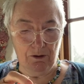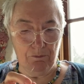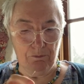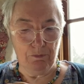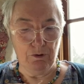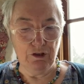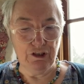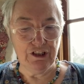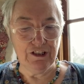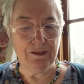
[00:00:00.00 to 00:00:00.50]

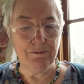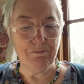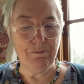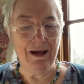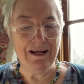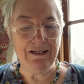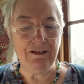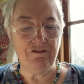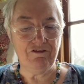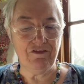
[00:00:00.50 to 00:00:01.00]
push as
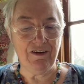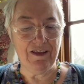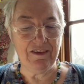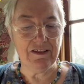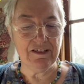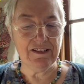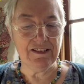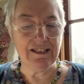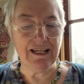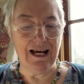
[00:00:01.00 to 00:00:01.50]
many
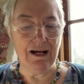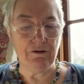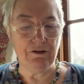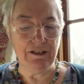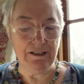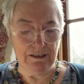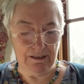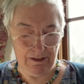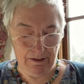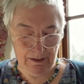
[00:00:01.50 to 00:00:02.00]
feathers down
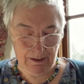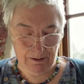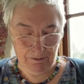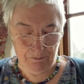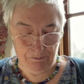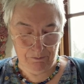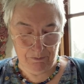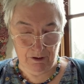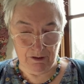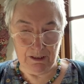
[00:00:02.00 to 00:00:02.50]
into the
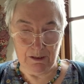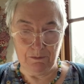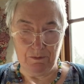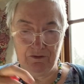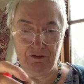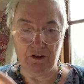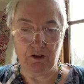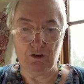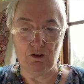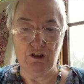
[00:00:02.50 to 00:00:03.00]
bottom of
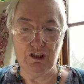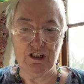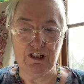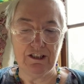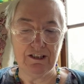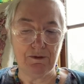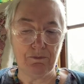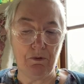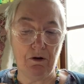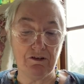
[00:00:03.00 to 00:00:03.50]
the cushion
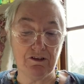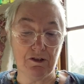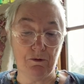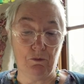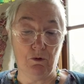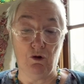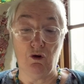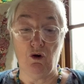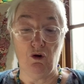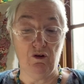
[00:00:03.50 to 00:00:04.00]
as
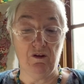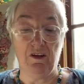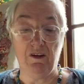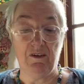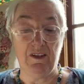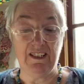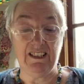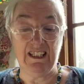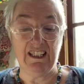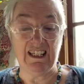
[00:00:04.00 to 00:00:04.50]
possible, although
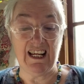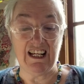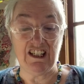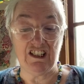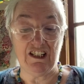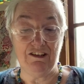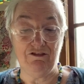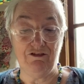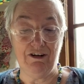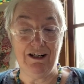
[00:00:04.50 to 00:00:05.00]
this is
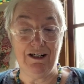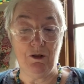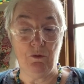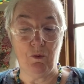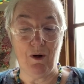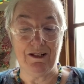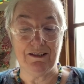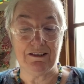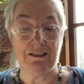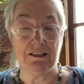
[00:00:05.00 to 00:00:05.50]
actually really
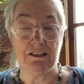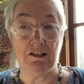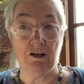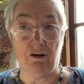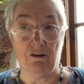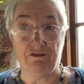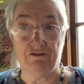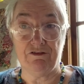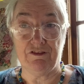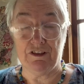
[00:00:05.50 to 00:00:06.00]
well
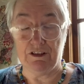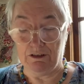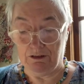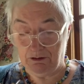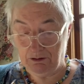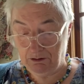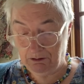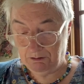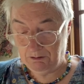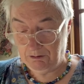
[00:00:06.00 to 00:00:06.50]
stuffed,
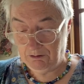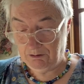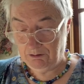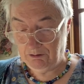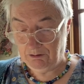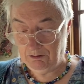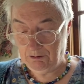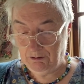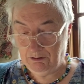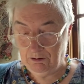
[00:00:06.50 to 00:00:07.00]

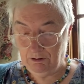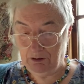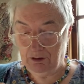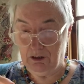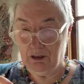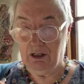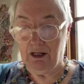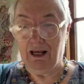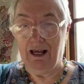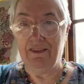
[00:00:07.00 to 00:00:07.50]

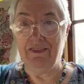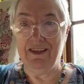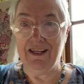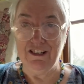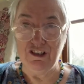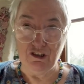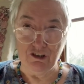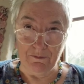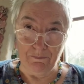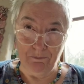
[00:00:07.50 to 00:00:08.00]
and then
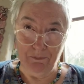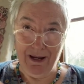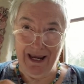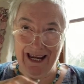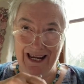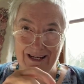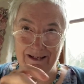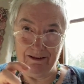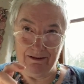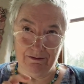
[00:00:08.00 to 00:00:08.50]
just
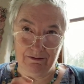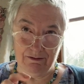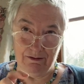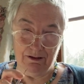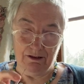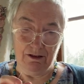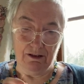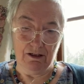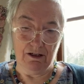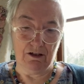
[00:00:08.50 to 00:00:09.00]
pin
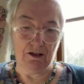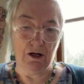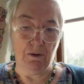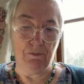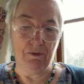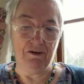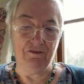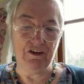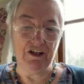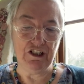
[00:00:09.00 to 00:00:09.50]
a
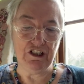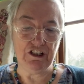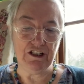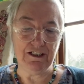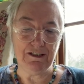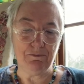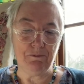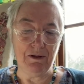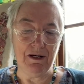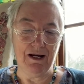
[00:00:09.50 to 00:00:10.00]
couple of
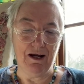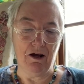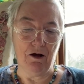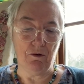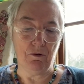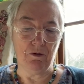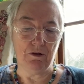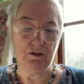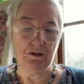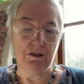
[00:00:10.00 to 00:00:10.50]
inches
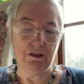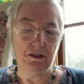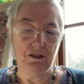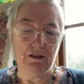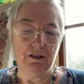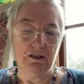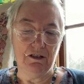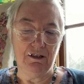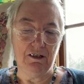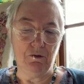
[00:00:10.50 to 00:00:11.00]
below
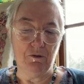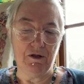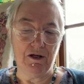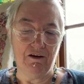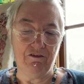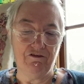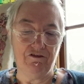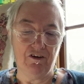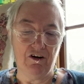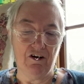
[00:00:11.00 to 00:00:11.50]
you would
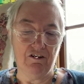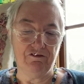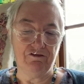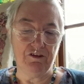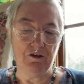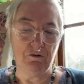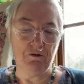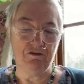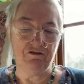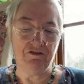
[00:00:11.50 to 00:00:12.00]
have far
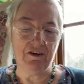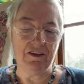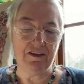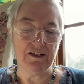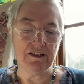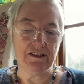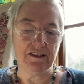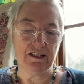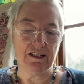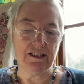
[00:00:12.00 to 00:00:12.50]
fewer
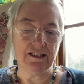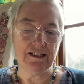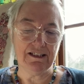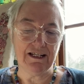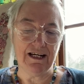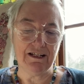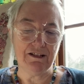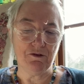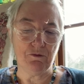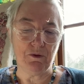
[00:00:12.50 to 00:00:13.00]
feathers to
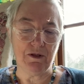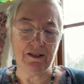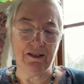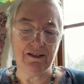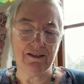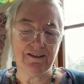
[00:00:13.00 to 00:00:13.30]
contend with.